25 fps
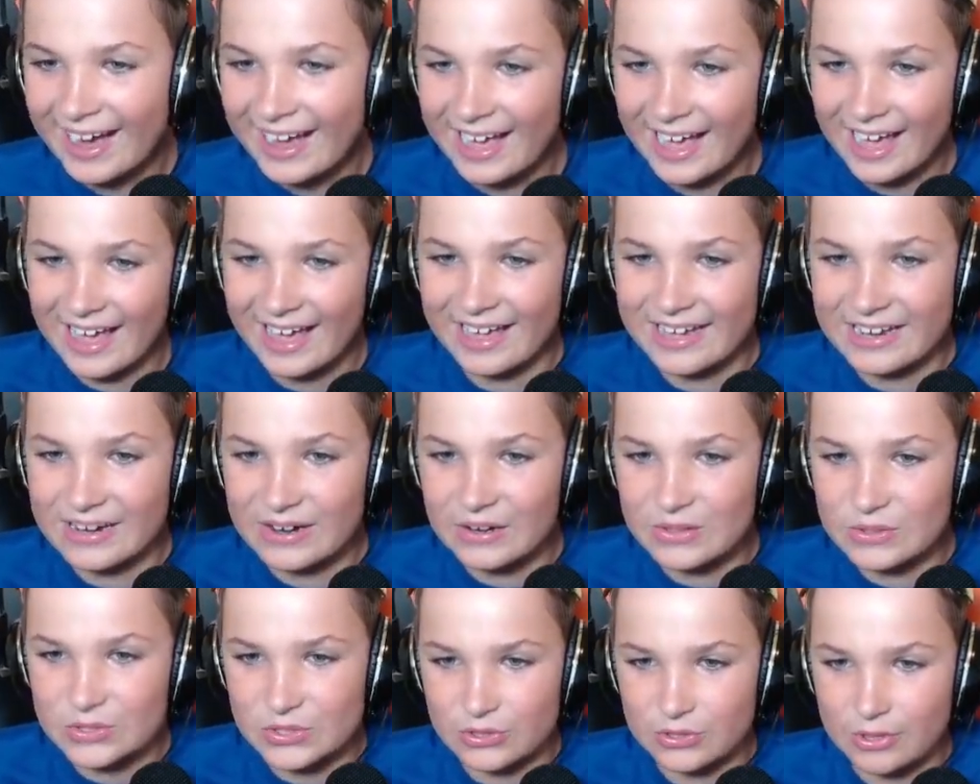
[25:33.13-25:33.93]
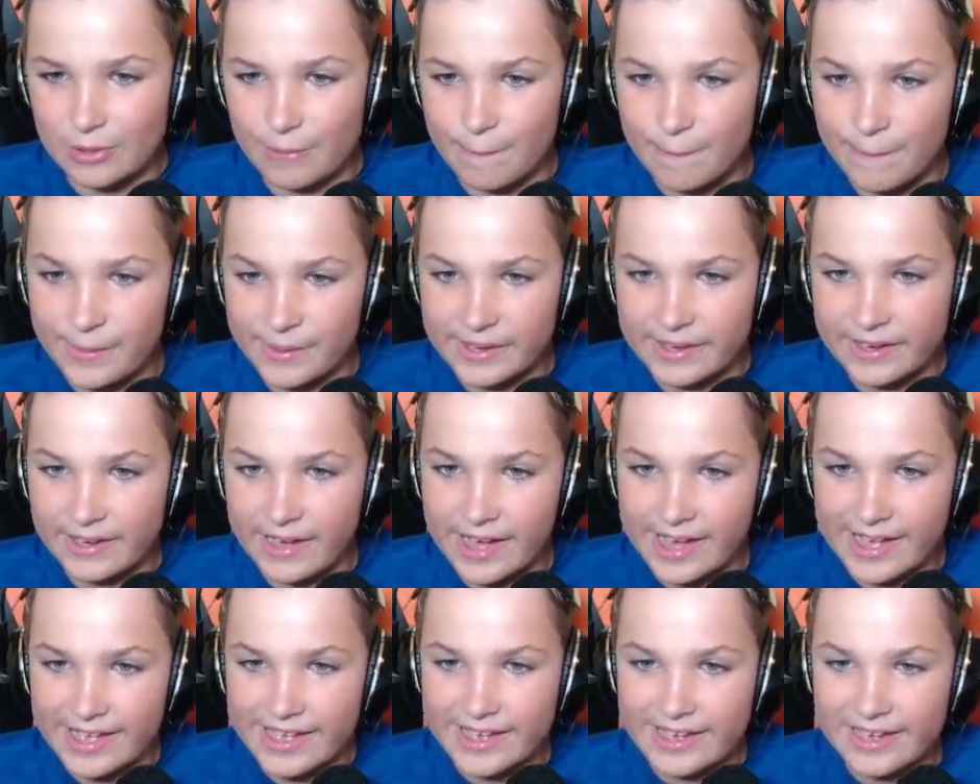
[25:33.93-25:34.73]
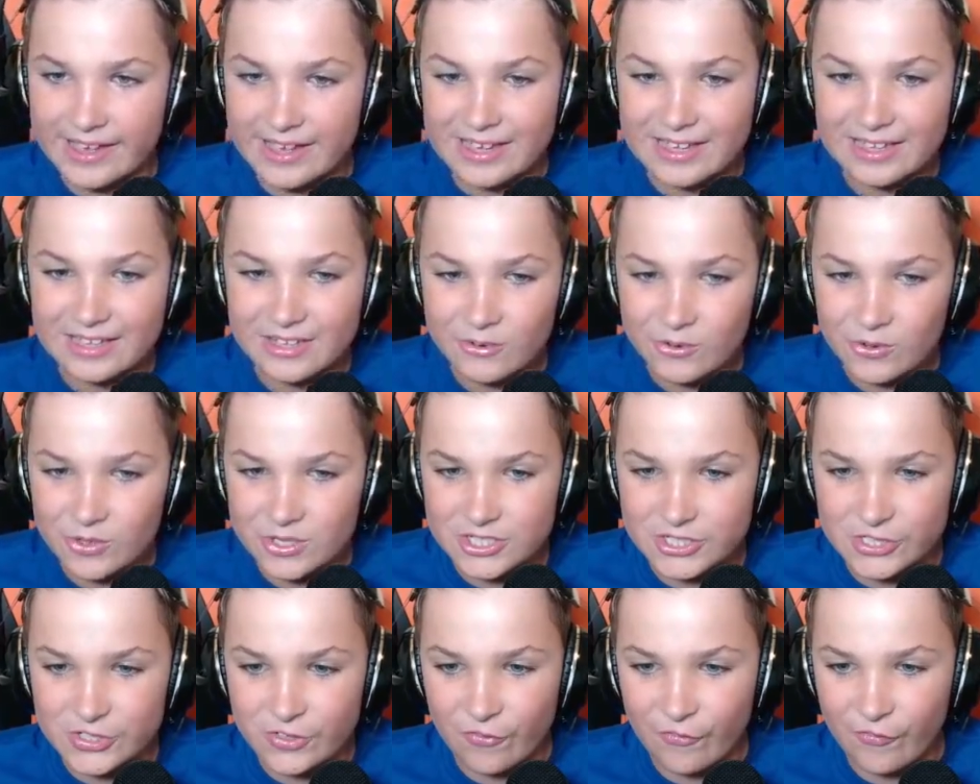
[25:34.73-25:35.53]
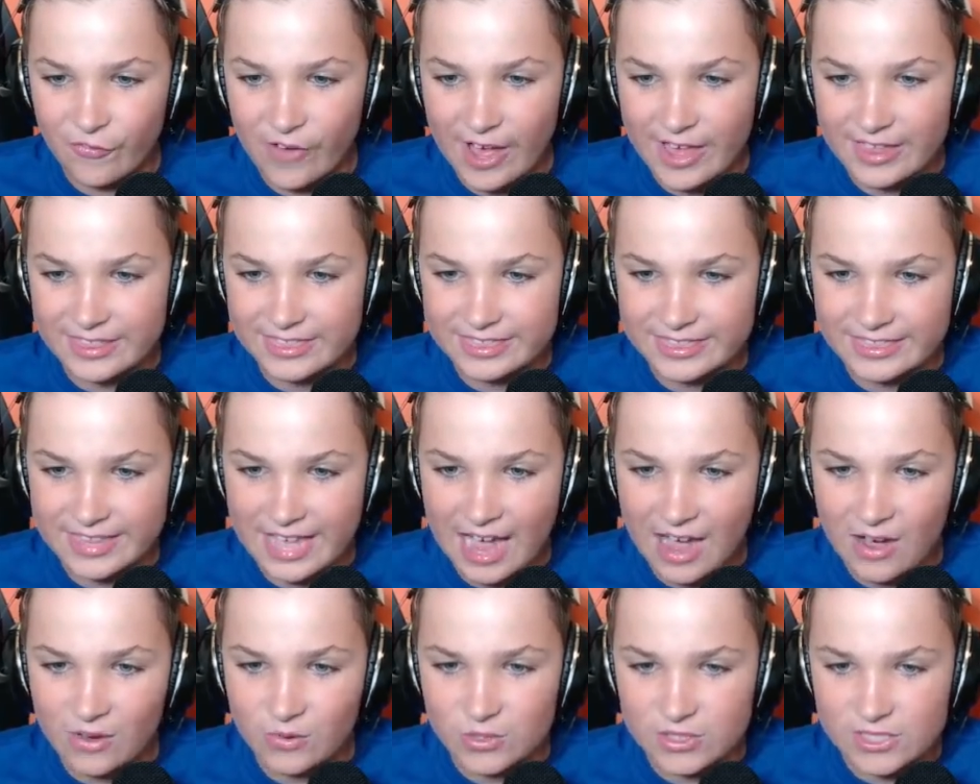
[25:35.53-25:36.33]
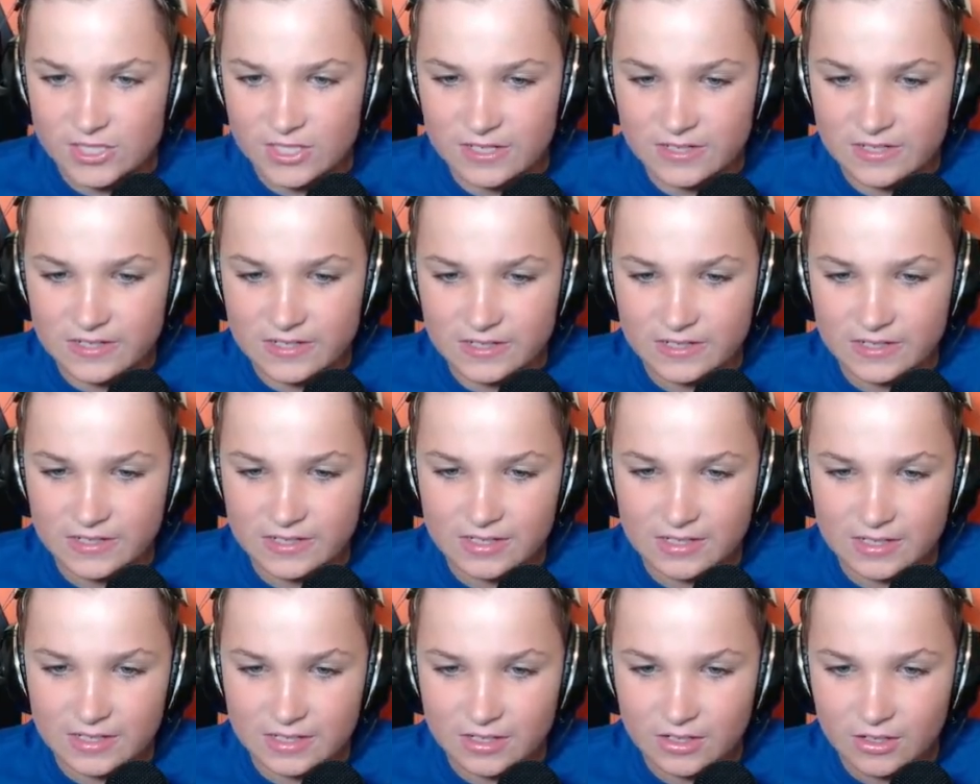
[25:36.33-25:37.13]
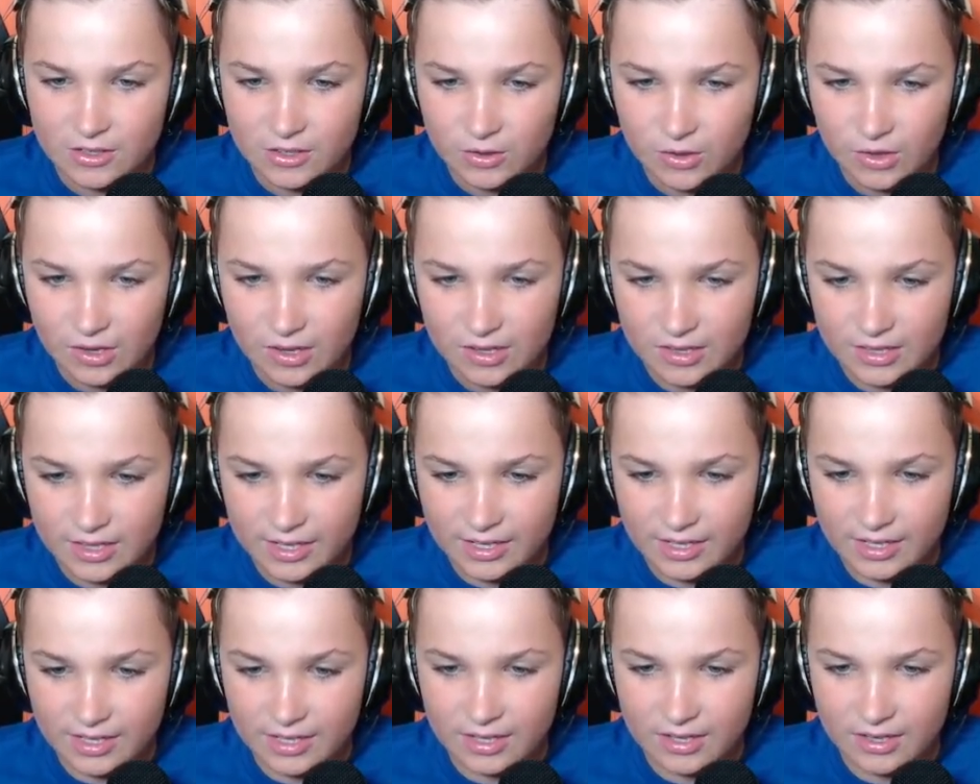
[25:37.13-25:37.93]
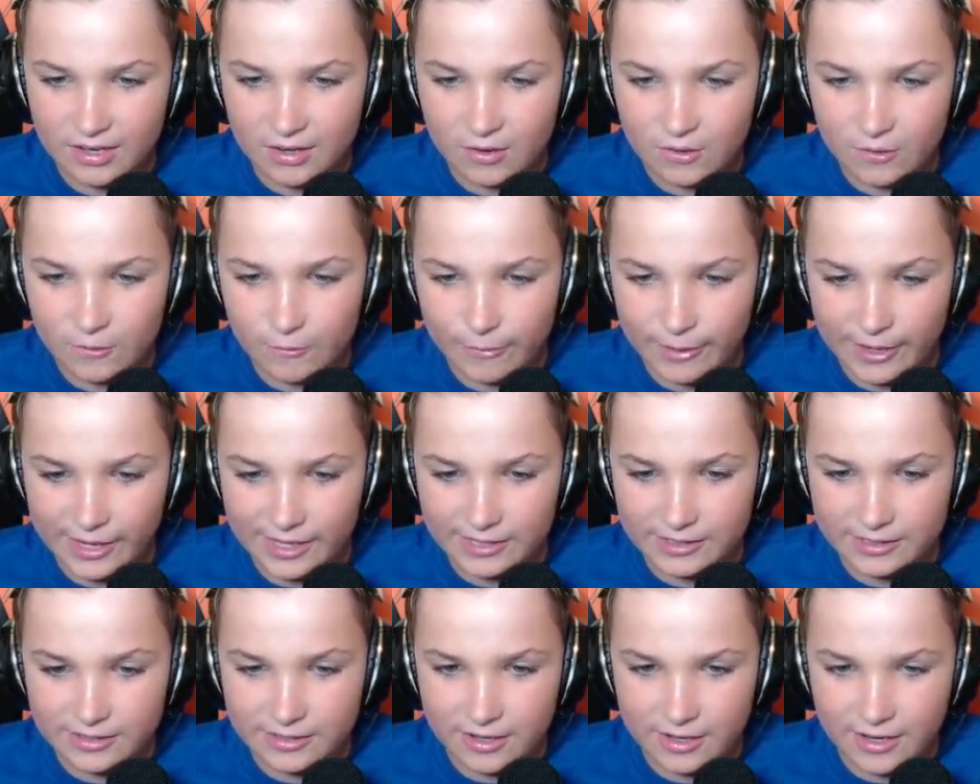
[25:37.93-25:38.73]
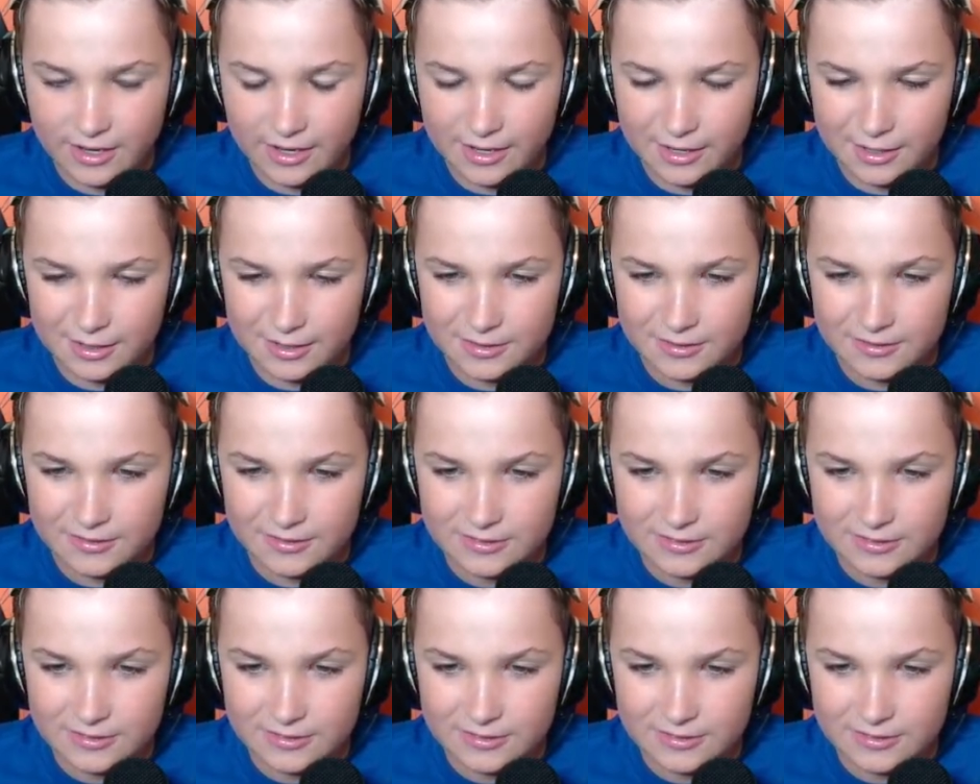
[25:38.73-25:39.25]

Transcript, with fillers: And also the big guy, which is 5,000. Like, oh my God.